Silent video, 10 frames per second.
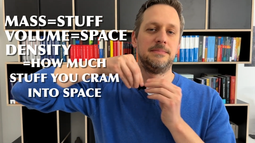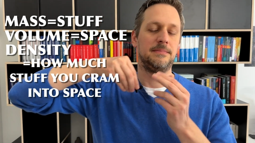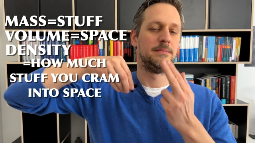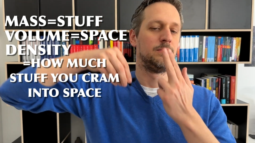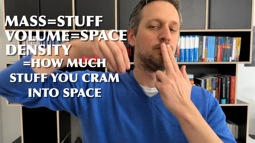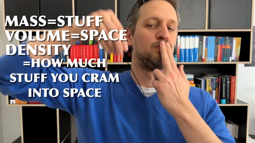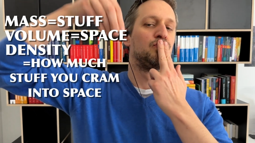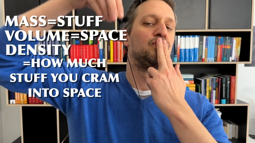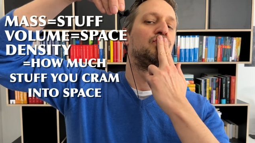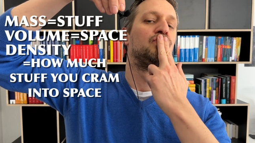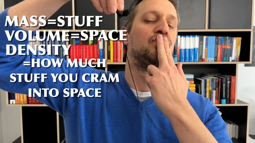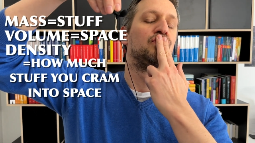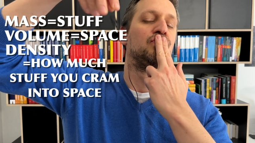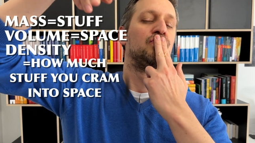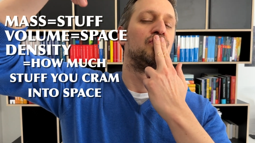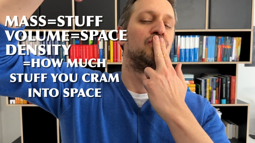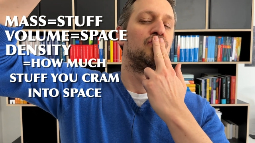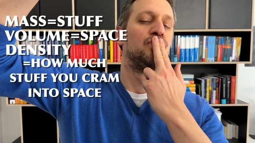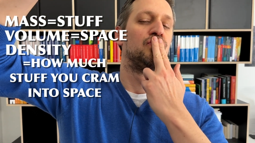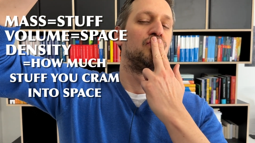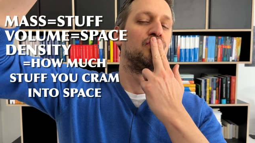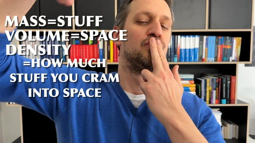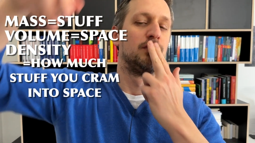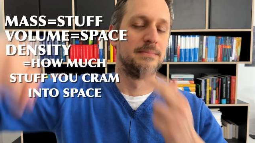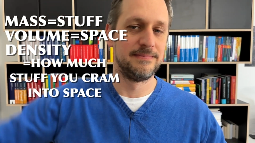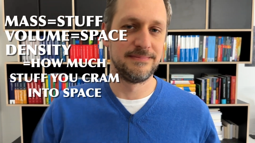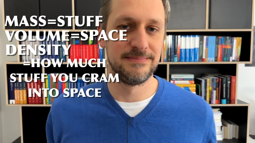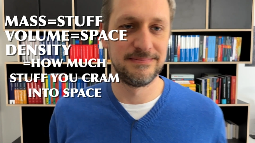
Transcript: Nothing is said.